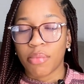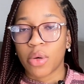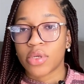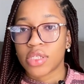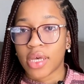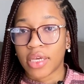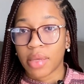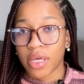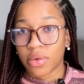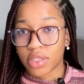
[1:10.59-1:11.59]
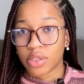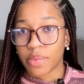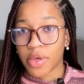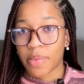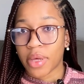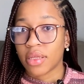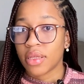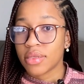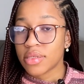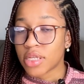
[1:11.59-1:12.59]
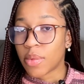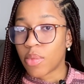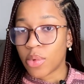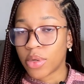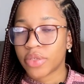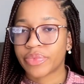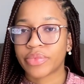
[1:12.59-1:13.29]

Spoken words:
But once I get my question paper, step one,